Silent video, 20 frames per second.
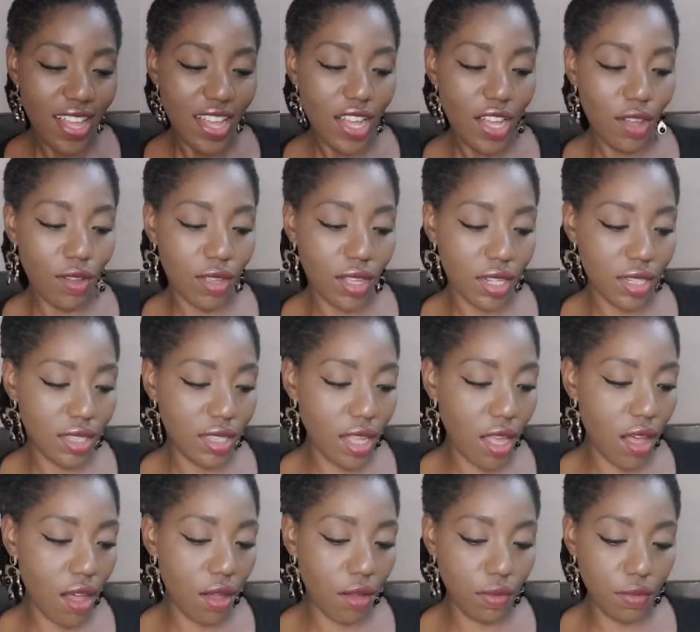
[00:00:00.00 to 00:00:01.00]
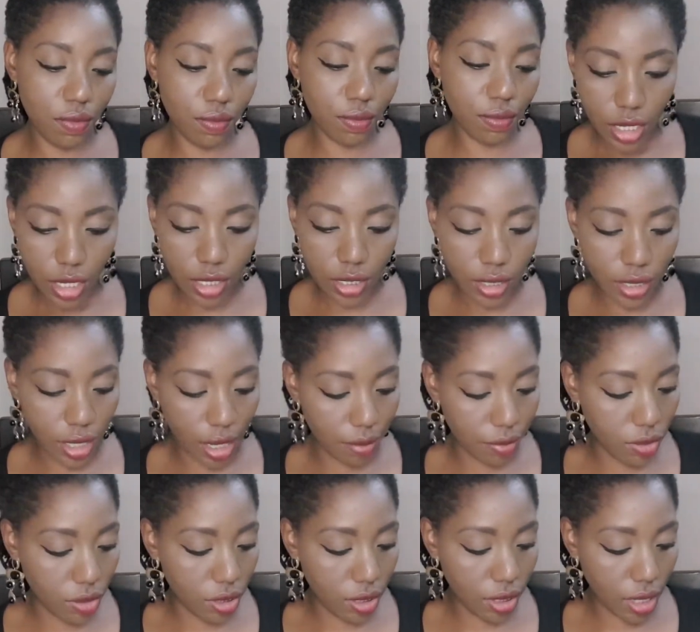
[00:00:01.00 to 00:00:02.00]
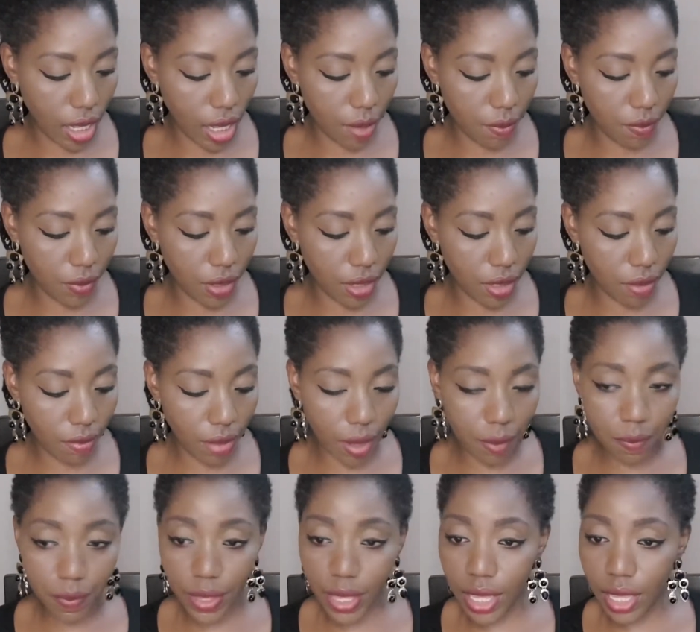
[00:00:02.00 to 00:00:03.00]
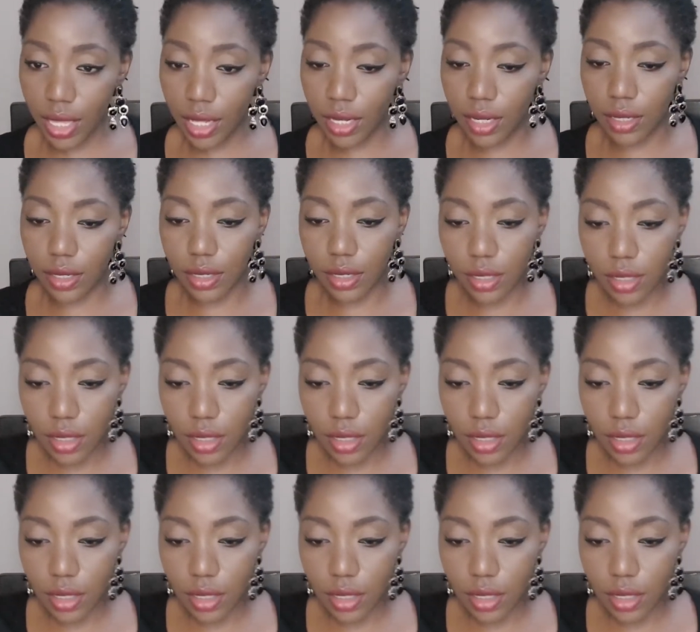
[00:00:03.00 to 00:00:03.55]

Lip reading: Okay, so it's time to type in my PIN.